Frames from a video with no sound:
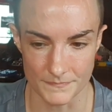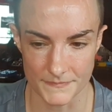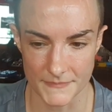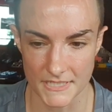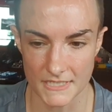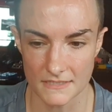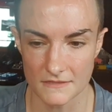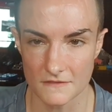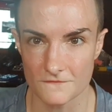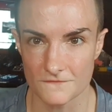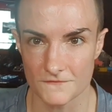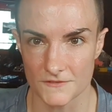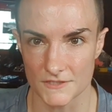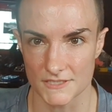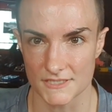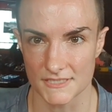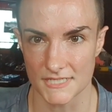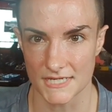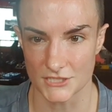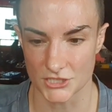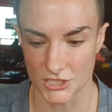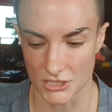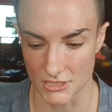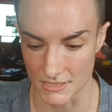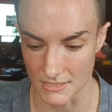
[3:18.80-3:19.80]
In the first
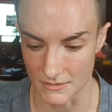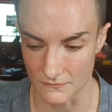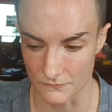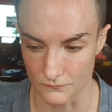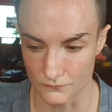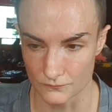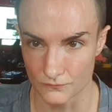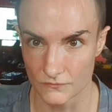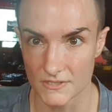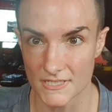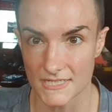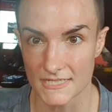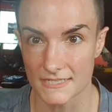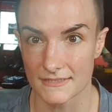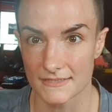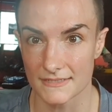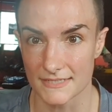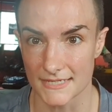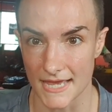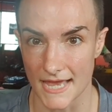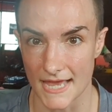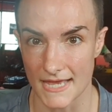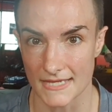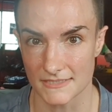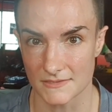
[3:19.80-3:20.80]
session, he
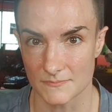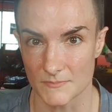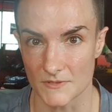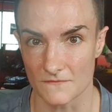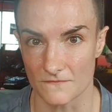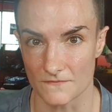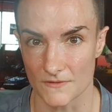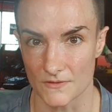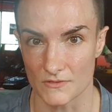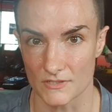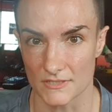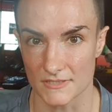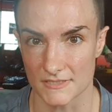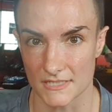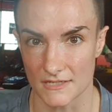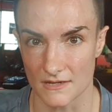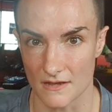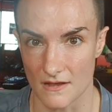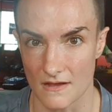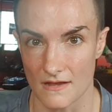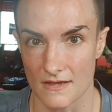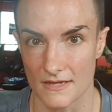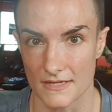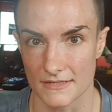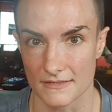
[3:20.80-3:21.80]
really has me focusing
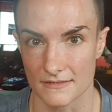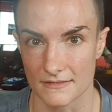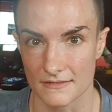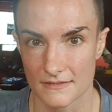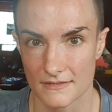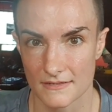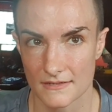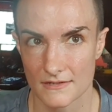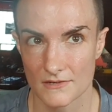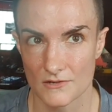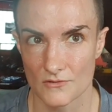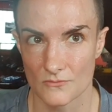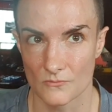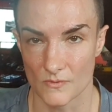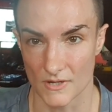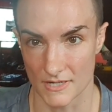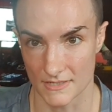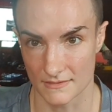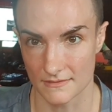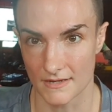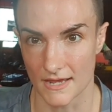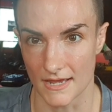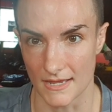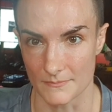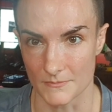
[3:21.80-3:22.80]
on what
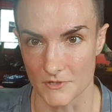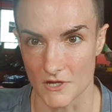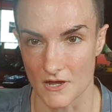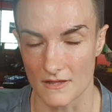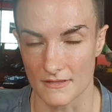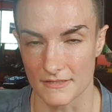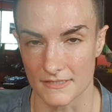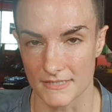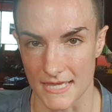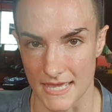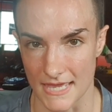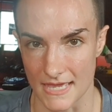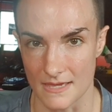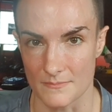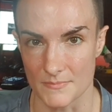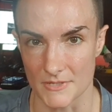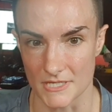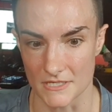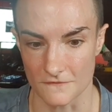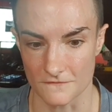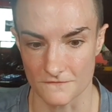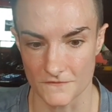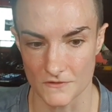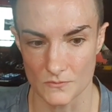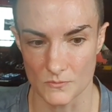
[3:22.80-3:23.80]
I'm calling
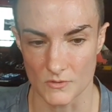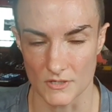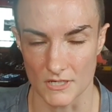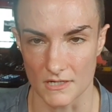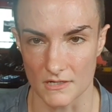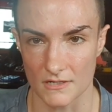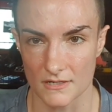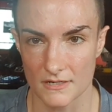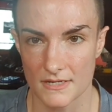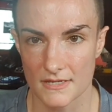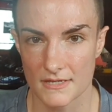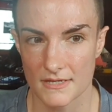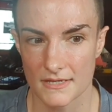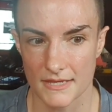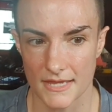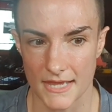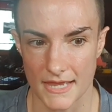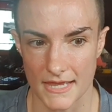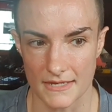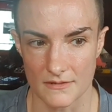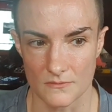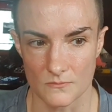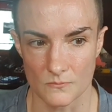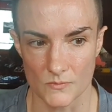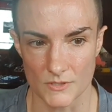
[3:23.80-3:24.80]
ambient footwork.
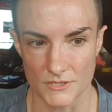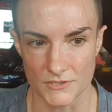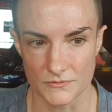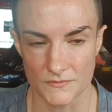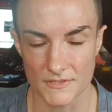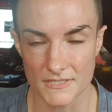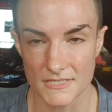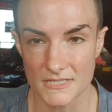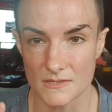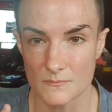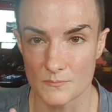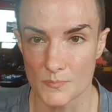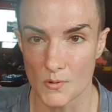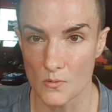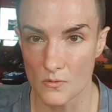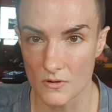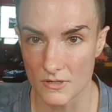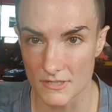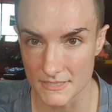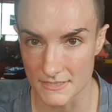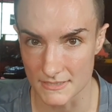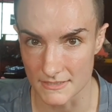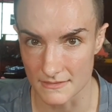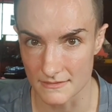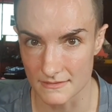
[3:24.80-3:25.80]
And what's really
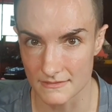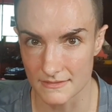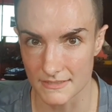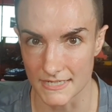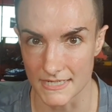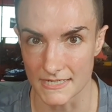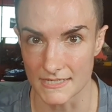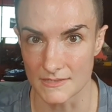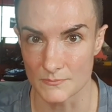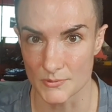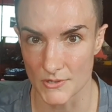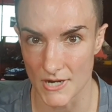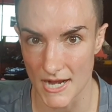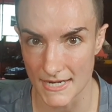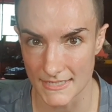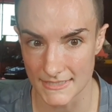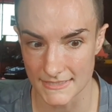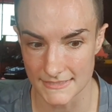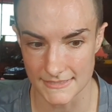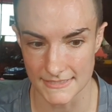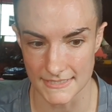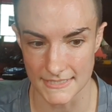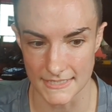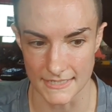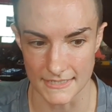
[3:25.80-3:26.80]
important in
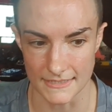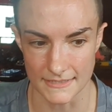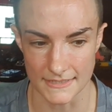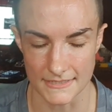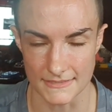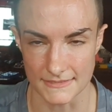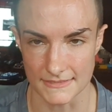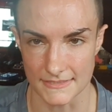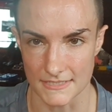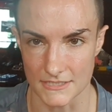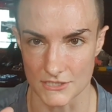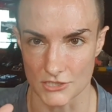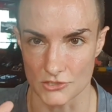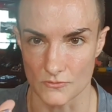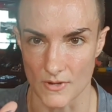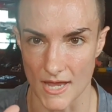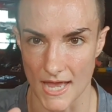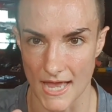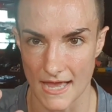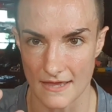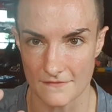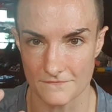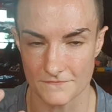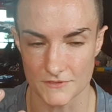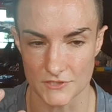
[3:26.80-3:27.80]
practicing it is that you
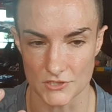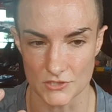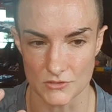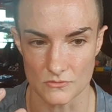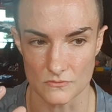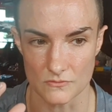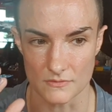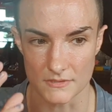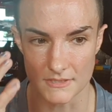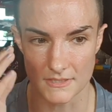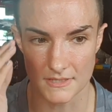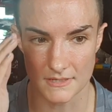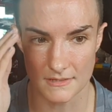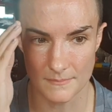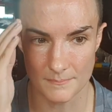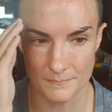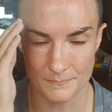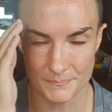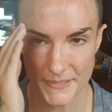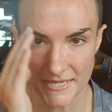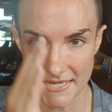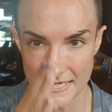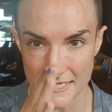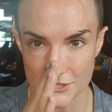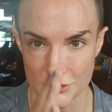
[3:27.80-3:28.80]
have to
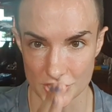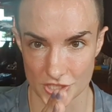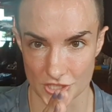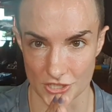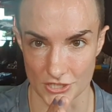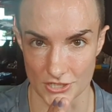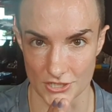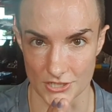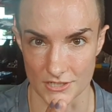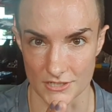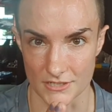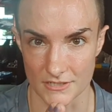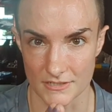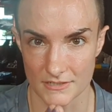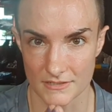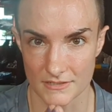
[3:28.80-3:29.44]
picture